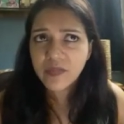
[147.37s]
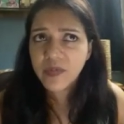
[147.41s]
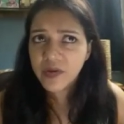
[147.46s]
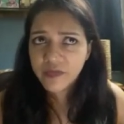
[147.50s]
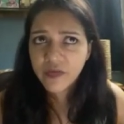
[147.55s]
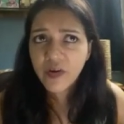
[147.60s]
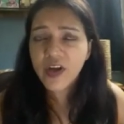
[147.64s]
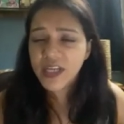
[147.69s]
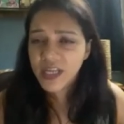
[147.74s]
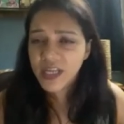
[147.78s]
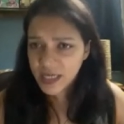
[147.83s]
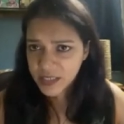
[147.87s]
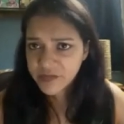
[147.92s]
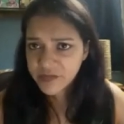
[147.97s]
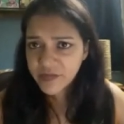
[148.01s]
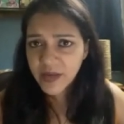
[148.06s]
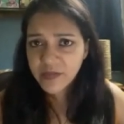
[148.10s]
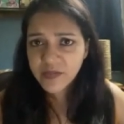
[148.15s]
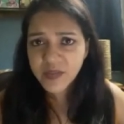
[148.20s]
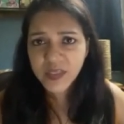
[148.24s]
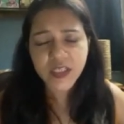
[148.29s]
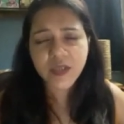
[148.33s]
for yes
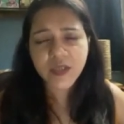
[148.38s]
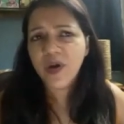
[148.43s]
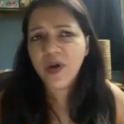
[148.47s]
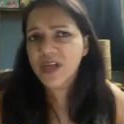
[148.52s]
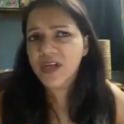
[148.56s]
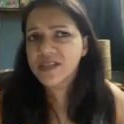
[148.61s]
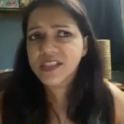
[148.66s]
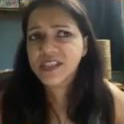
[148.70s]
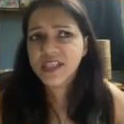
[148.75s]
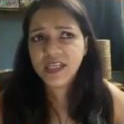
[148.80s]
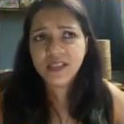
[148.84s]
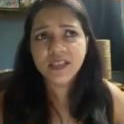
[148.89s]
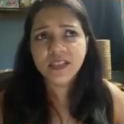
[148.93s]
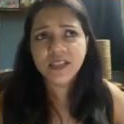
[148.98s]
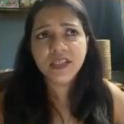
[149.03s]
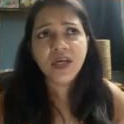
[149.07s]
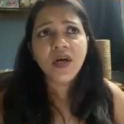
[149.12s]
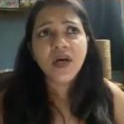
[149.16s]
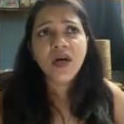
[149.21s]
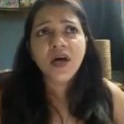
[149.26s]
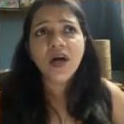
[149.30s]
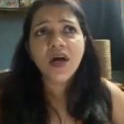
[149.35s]
five six months since
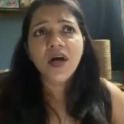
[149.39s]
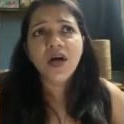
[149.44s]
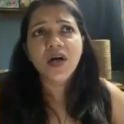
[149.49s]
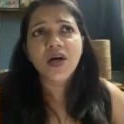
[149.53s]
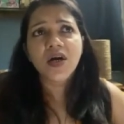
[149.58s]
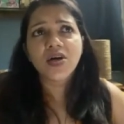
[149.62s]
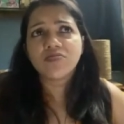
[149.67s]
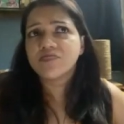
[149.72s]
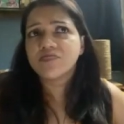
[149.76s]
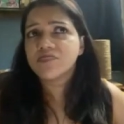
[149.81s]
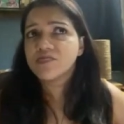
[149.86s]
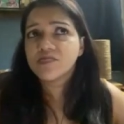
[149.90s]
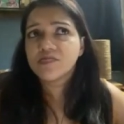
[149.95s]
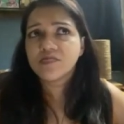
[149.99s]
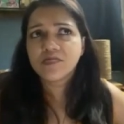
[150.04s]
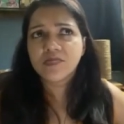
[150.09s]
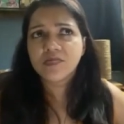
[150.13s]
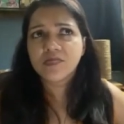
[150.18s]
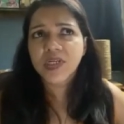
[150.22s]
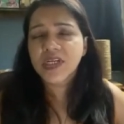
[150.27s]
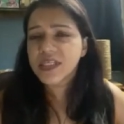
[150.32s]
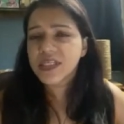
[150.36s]
um,
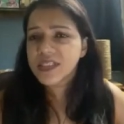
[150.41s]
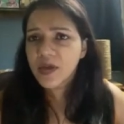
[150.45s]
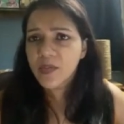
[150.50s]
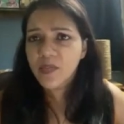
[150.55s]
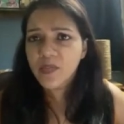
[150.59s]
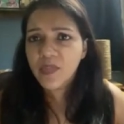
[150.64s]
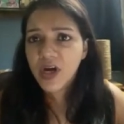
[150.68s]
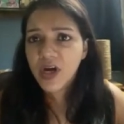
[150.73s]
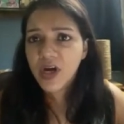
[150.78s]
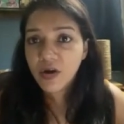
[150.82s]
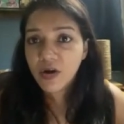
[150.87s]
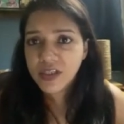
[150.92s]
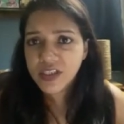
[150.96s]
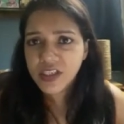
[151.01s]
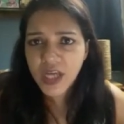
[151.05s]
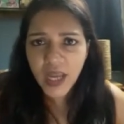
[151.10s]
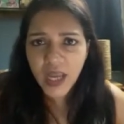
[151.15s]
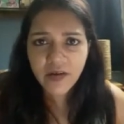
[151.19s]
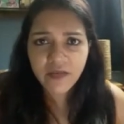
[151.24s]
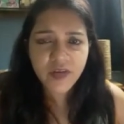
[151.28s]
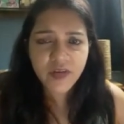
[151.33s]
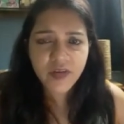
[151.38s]
December or
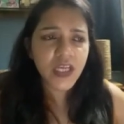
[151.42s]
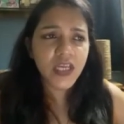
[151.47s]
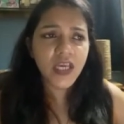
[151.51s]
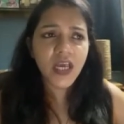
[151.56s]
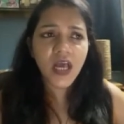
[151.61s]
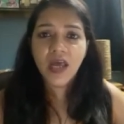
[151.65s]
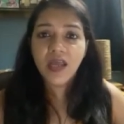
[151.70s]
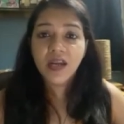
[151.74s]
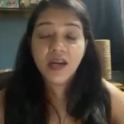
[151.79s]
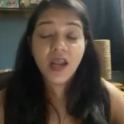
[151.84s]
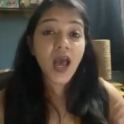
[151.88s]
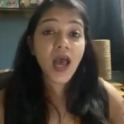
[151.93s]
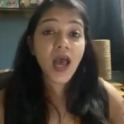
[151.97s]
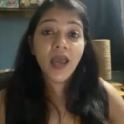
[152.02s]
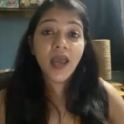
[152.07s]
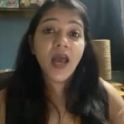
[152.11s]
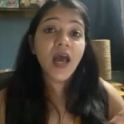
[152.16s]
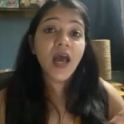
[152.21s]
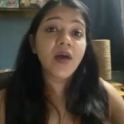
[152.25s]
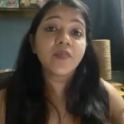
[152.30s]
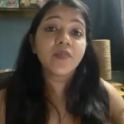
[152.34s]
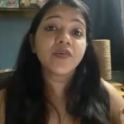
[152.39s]
January, and I
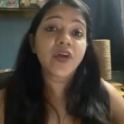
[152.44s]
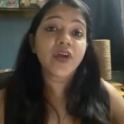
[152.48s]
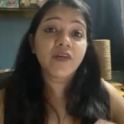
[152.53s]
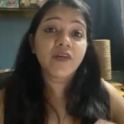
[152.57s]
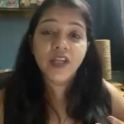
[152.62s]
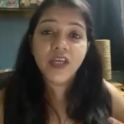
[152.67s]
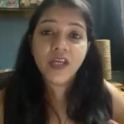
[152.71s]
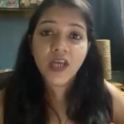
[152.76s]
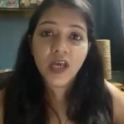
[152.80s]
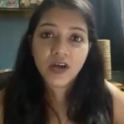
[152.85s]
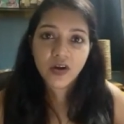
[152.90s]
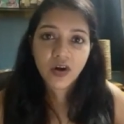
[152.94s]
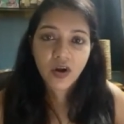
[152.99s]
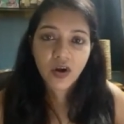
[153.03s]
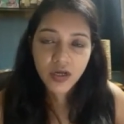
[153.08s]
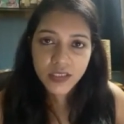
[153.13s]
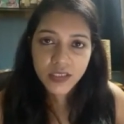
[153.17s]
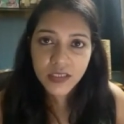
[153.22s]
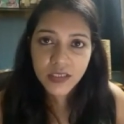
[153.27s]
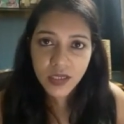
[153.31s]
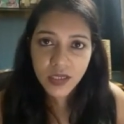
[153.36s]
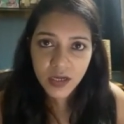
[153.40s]
am traveling
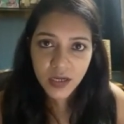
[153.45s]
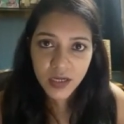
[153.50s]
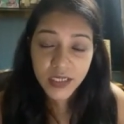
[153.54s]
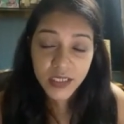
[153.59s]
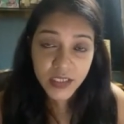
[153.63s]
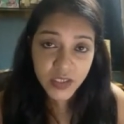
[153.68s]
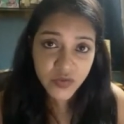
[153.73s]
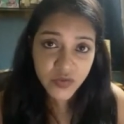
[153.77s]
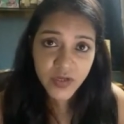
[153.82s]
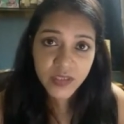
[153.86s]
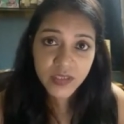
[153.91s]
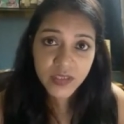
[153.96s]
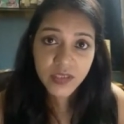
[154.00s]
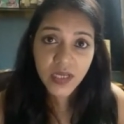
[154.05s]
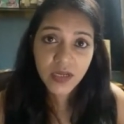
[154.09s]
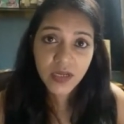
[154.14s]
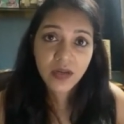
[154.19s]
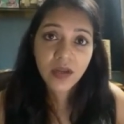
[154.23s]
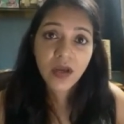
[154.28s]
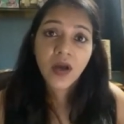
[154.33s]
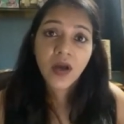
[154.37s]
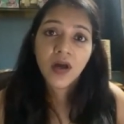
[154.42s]
across uh, districts
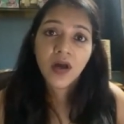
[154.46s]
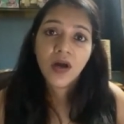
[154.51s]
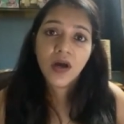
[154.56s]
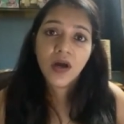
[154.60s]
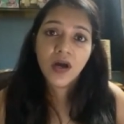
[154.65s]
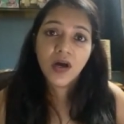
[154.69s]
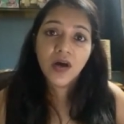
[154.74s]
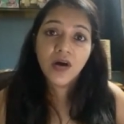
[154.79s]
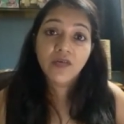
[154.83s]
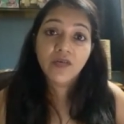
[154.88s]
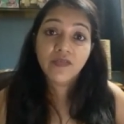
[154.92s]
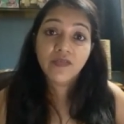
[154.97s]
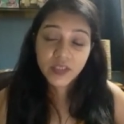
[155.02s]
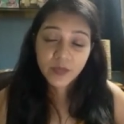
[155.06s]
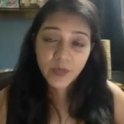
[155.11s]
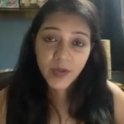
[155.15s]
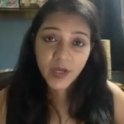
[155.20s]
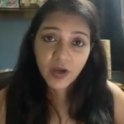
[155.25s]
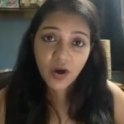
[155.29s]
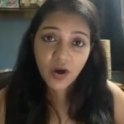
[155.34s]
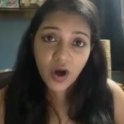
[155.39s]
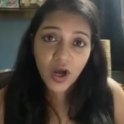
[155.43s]
in uh, West
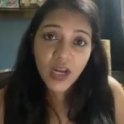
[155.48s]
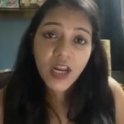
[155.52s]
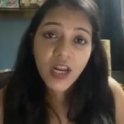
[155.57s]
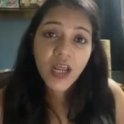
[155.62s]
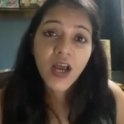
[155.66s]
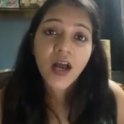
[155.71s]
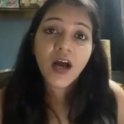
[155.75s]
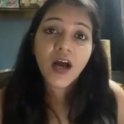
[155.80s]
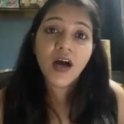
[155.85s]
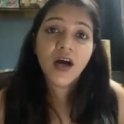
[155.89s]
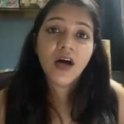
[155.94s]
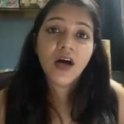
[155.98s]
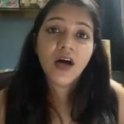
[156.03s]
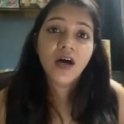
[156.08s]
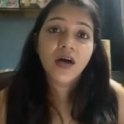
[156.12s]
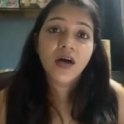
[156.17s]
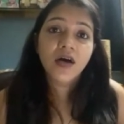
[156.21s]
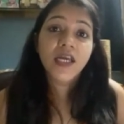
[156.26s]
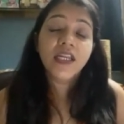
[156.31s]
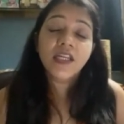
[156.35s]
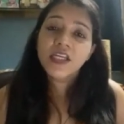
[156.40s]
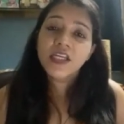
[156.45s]
Bengal.
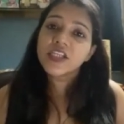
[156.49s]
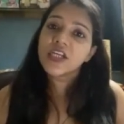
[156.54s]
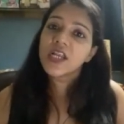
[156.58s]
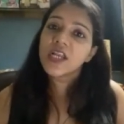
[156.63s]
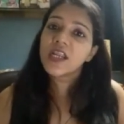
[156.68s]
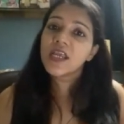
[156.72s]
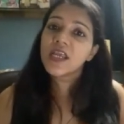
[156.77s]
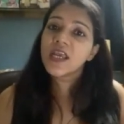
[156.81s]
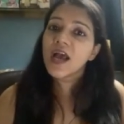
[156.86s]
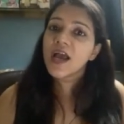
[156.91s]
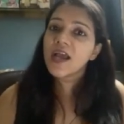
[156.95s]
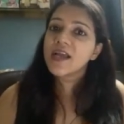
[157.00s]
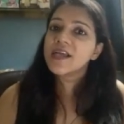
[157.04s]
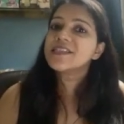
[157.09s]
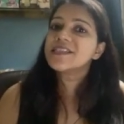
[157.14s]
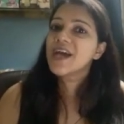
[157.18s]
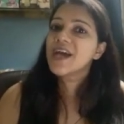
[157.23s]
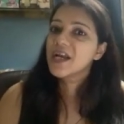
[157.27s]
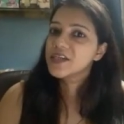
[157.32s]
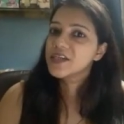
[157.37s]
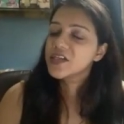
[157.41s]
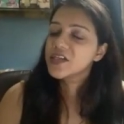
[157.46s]
Uh, initially, I
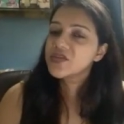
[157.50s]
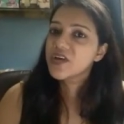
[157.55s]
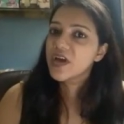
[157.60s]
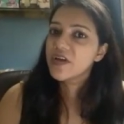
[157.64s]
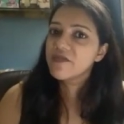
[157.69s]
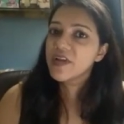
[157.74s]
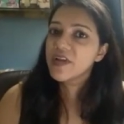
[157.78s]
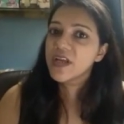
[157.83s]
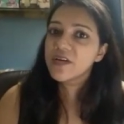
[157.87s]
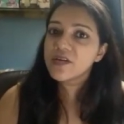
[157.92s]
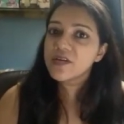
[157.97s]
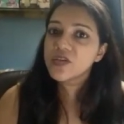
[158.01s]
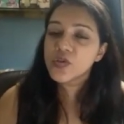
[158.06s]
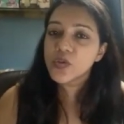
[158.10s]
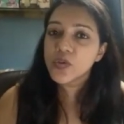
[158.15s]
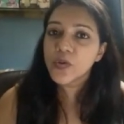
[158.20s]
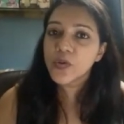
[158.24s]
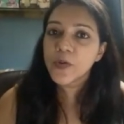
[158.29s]
started traveling to